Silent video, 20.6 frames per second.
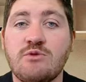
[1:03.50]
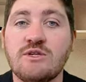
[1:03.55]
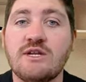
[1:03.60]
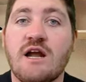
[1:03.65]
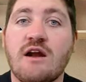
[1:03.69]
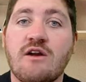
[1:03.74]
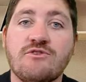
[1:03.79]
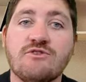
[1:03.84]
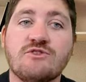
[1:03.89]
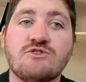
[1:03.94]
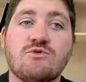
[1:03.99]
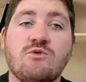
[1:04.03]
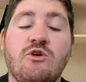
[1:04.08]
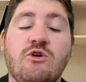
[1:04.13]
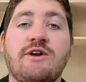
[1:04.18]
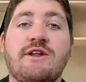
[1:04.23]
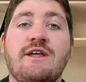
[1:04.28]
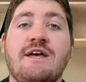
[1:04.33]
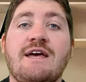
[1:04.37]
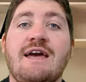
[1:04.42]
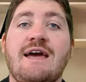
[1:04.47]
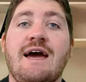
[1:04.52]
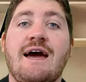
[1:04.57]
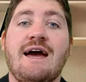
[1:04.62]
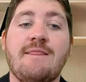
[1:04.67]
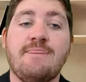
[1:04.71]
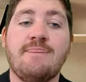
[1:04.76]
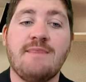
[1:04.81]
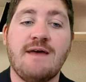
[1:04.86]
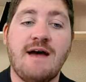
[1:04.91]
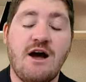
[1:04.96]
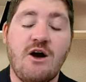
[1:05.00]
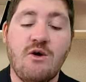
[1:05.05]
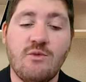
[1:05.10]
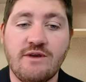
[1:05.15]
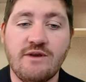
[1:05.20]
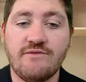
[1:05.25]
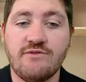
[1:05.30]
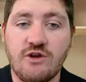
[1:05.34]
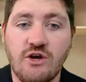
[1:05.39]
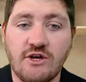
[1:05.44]
out of the squad, and now we
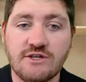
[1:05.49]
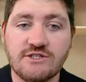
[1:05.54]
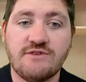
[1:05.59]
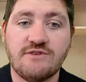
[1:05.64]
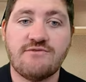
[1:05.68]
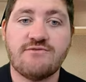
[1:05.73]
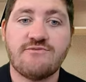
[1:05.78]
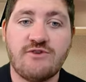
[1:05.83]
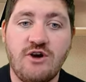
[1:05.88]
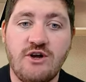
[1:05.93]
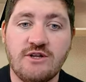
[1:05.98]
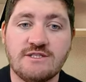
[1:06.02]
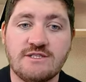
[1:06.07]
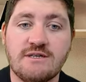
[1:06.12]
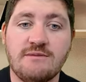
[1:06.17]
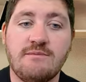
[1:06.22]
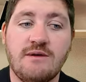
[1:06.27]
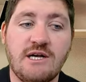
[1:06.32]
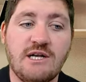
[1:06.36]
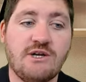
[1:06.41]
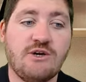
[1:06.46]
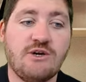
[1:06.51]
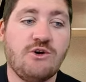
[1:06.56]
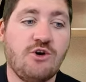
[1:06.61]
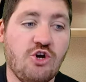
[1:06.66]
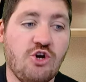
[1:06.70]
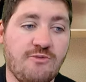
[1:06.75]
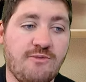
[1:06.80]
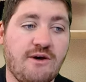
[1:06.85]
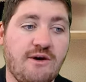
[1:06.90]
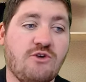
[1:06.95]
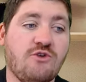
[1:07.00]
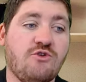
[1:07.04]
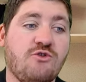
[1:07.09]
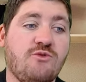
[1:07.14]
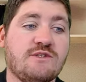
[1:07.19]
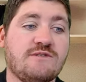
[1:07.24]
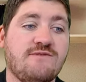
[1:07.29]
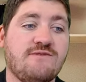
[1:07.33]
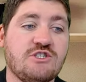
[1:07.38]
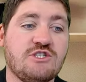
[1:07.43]
have lost Francois Herber, who
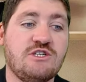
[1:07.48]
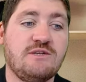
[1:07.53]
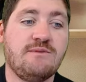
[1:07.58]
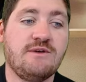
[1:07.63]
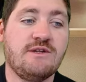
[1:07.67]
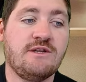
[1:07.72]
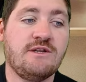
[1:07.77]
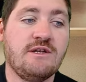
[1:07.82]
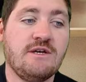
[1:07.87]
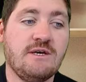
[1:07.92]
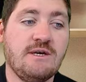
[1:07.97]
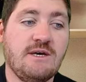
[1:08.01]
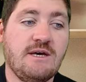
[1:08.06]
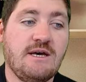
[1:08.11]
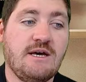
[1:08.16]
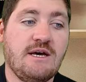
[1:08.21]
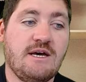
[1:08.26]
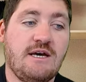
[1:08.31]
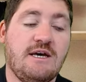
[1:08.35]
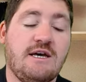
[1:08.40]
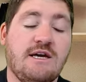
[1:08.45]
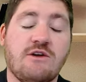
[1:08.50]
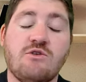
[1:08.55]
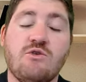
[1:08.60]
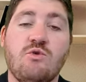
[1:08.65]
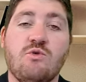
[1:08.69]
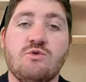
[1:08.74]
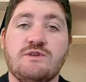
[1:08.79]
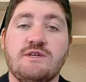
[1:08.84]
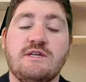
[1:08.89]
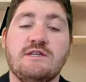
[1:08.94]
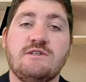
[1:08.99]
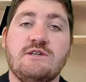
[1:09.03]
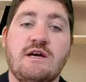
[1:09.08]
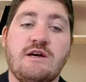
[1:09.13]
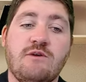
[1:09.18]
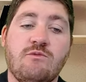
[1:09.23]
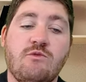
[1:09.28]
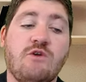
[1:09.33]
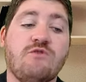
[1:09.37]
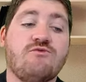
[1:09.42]
has officially been
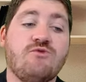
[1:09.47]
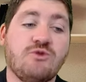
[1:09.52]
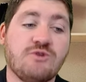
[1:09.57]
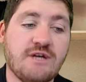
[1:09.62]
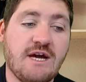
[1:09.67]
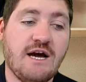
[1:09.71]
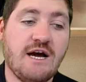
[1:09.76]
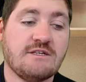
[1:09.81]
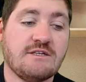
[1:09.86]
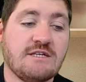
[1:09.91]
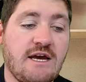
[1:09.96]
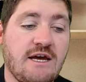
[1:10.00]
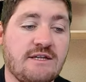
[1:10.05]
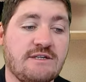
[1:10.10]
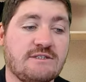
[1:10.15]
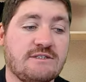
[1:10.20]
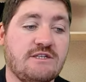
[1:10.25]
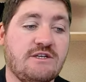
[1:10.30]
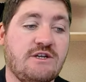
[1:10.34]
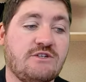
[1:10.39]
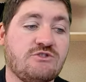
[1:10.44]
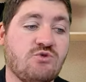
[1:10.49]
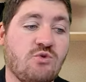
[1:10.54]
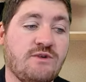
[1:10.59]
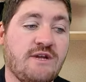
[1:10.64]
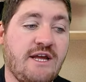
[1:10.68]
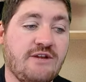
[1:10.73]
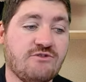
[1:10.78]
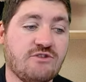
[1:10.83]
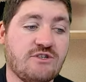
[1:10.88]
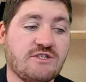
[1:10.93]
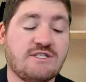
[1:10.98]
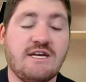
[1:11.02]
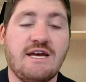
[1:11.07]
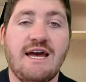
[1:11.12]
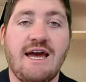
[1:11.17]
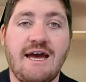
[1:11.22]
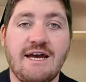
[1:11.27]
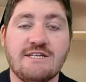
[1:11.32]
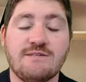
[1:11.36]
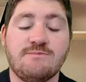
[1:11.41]
ruled out, and Jordan Hendrickser
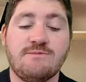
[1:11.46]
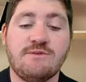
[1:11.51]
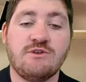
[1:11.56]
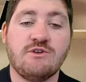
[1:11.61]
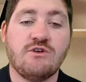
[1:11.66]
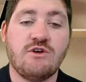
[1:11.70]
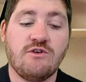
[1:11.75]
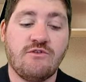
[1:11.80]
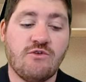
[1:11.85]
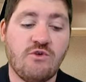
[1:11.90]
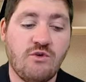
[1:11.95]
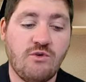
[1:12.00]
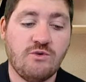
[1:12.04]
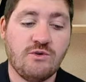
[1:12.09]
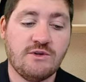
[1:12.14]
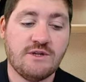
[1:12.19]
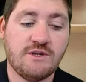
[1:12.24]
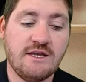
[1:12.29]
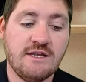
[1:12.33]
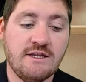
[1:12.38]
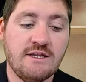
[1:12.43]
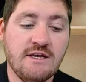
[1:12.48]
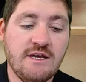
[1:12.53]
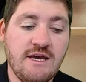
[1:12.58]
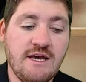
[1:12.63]
has been called in.